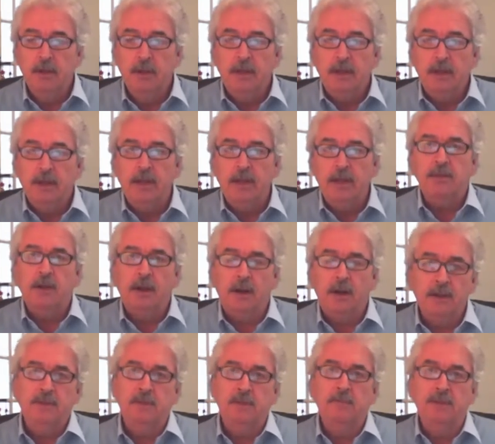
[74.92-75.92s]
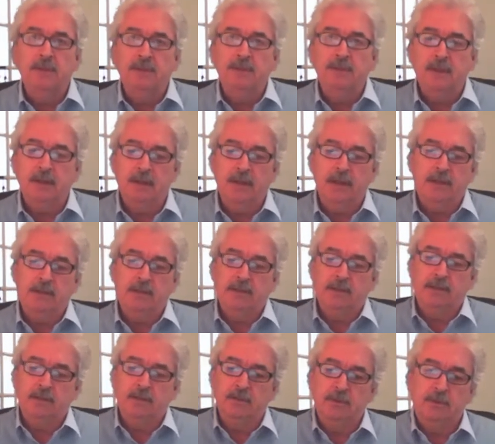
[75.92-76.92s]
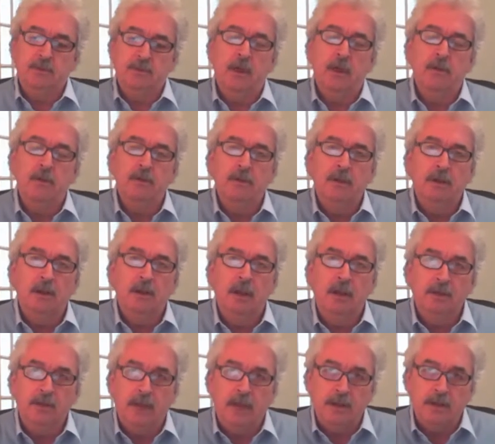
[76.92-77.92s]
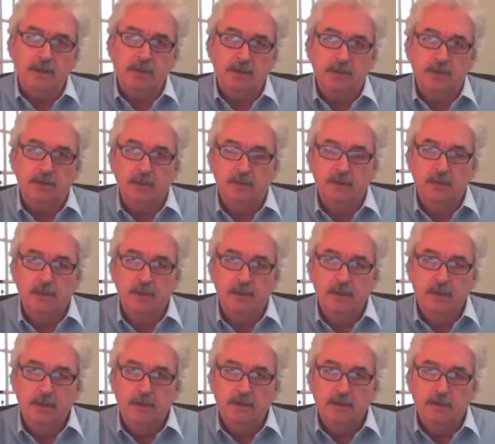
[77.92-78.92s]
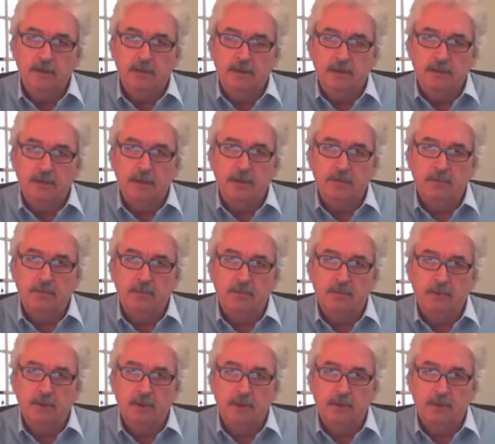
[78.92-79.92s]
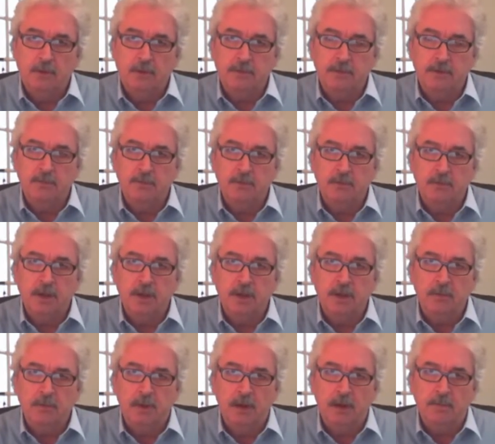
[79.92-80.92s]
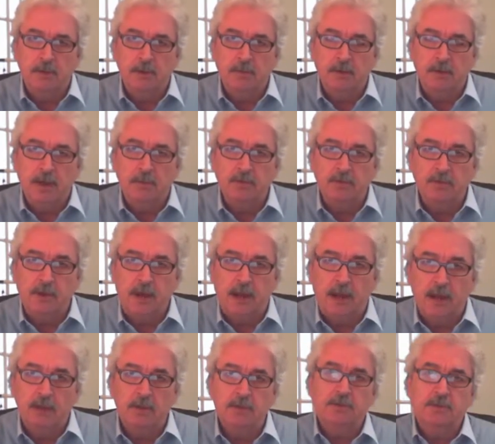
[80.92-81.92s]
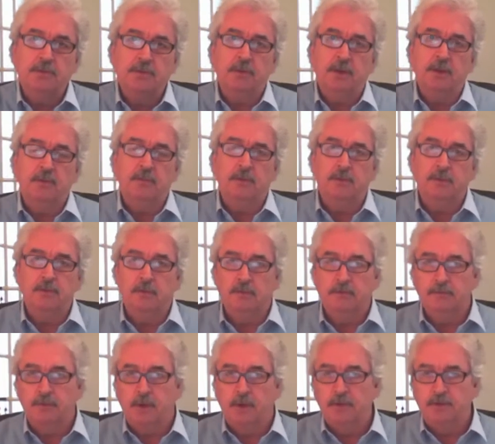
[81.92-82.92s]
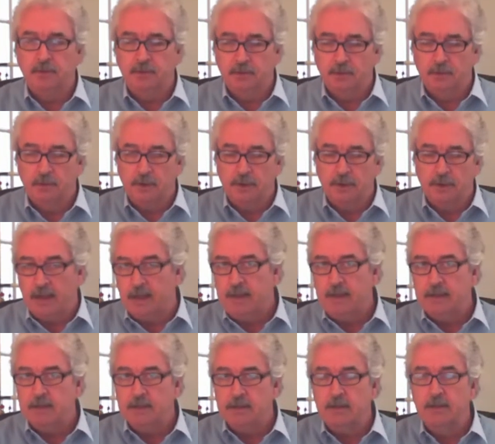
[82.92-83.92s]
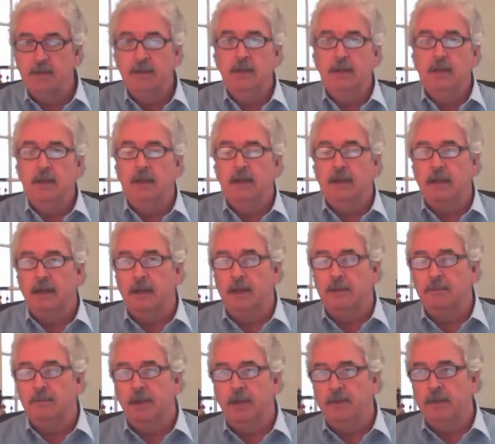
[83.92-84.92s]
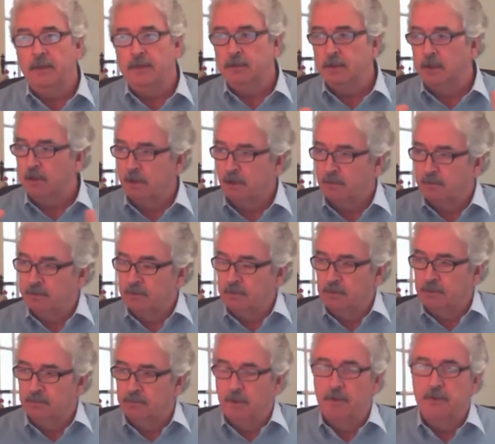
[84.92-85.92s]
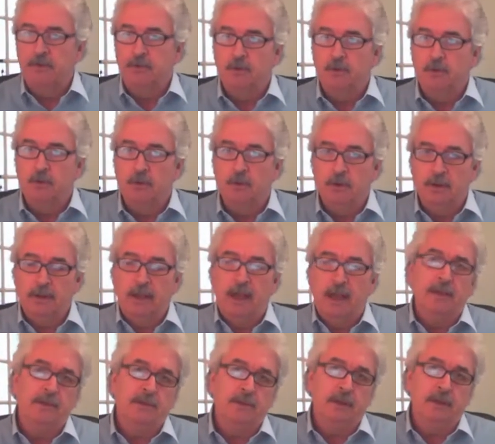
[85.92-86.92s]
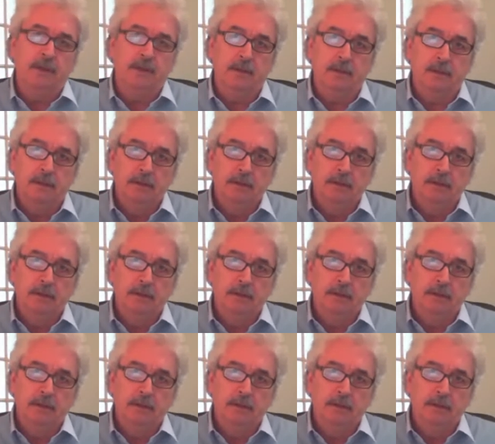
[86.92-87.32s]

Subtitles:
Each item is connected to its own location. So, for example, a simple journey might be around your house, starting with your front door gate, and then you go up to your front door, landing,